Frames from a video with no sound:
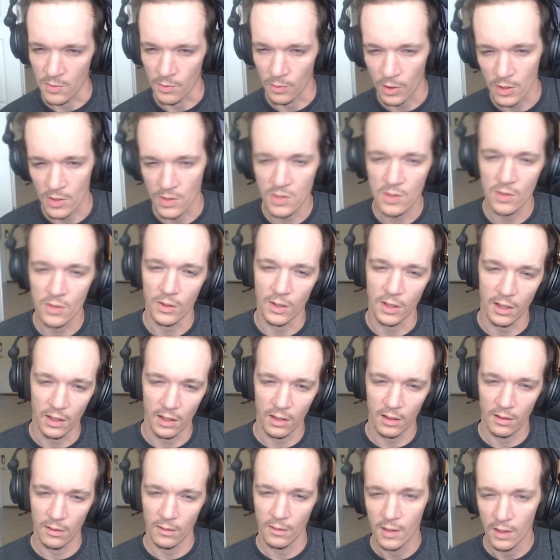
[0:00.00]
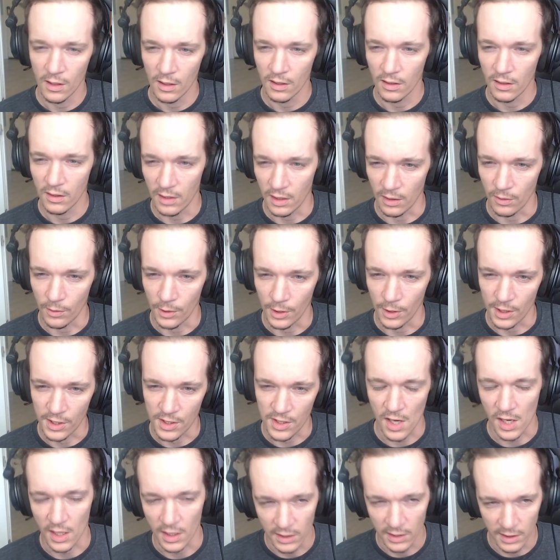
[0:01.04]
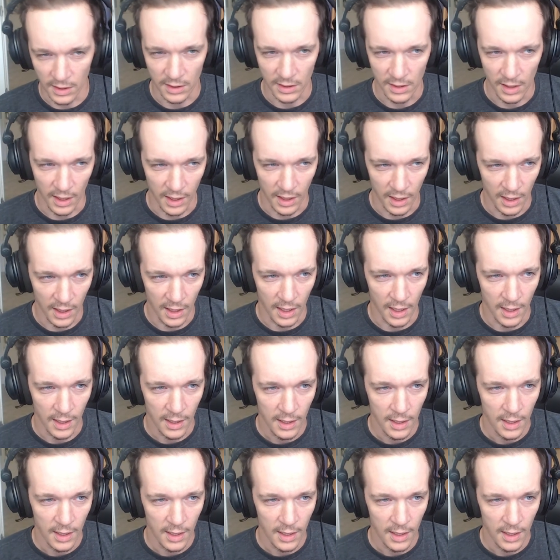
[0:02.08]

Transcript: Because the only thing that really sucks is like uh,